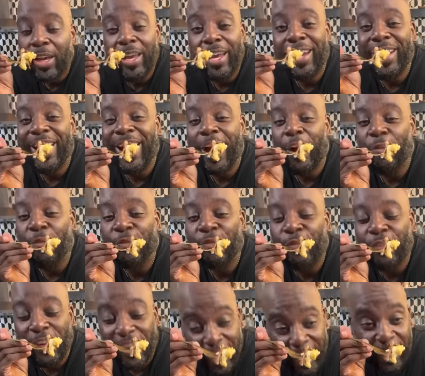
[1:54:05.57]
and how
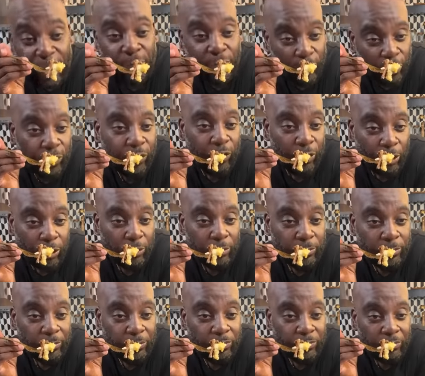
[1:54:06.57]
flavorful
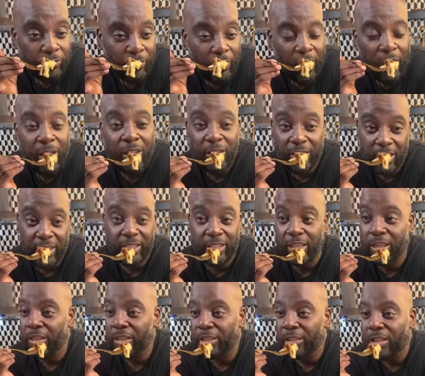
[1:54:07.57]
this
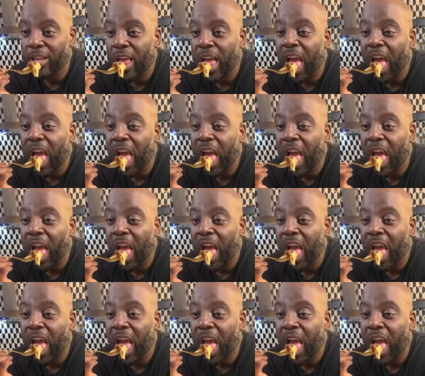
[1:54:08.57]
is.